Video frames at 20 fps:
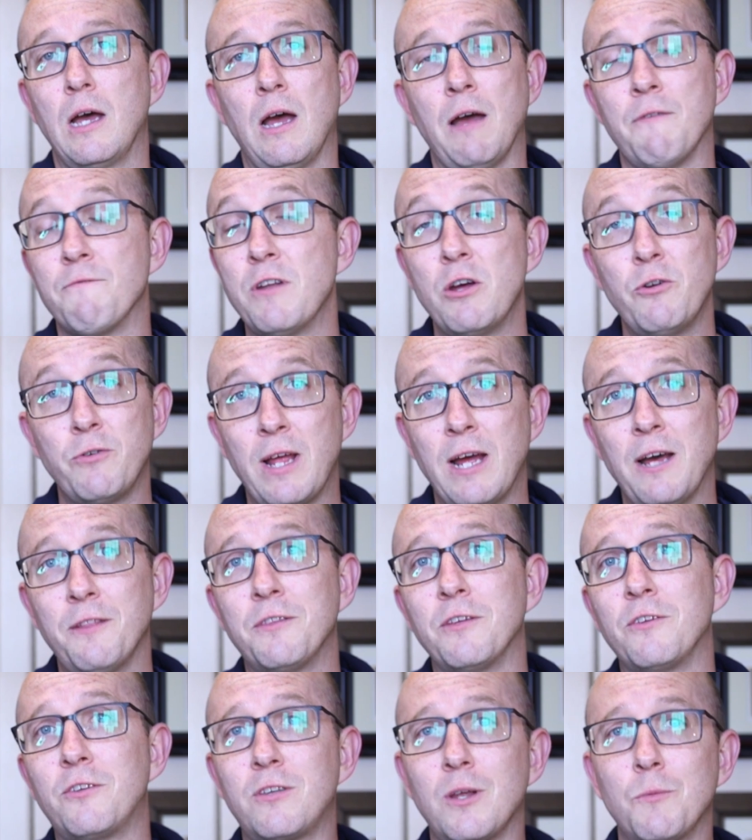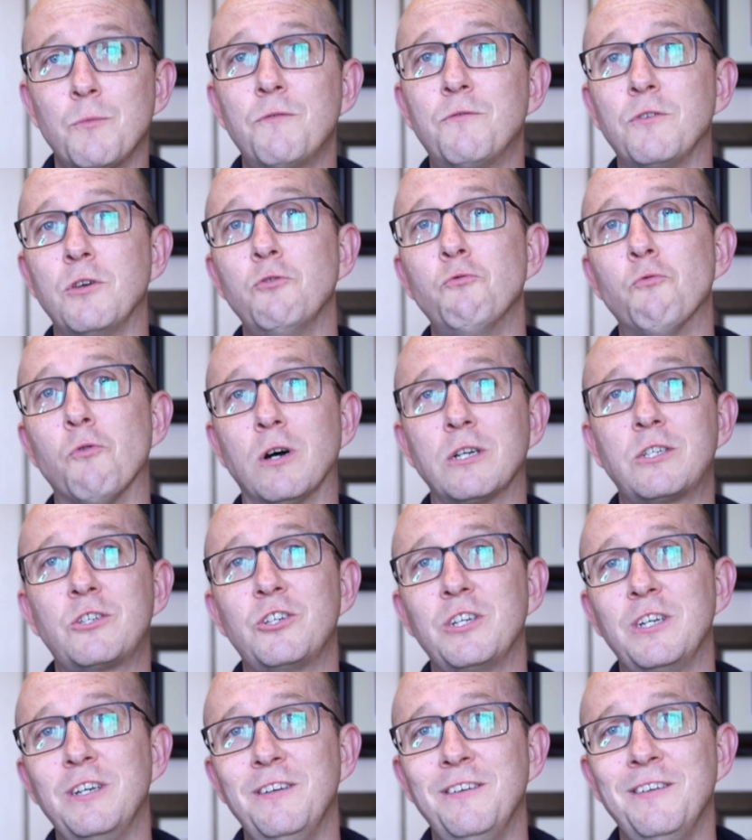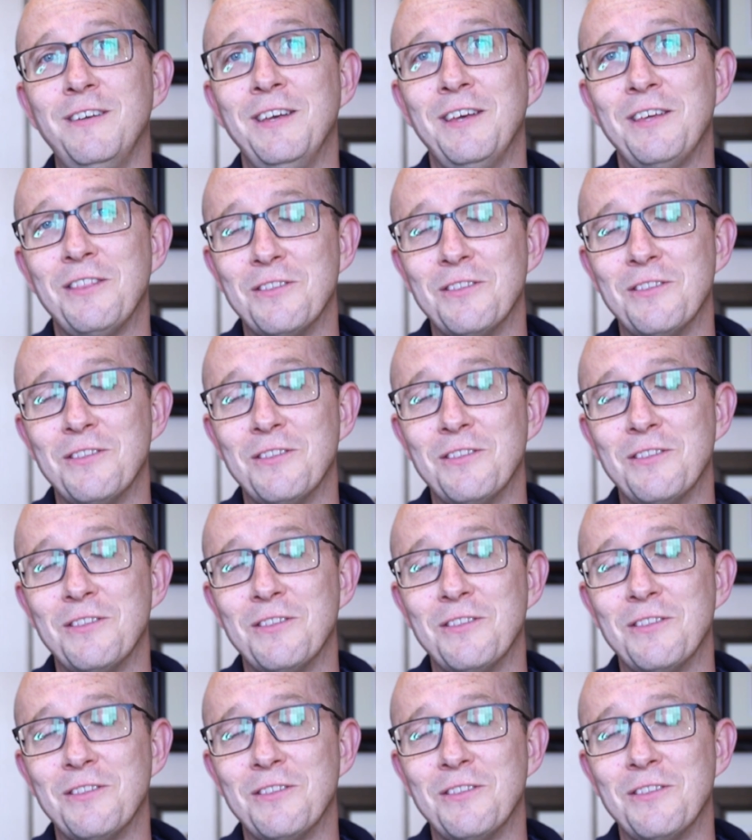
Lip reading: I've no doubt that some of you watching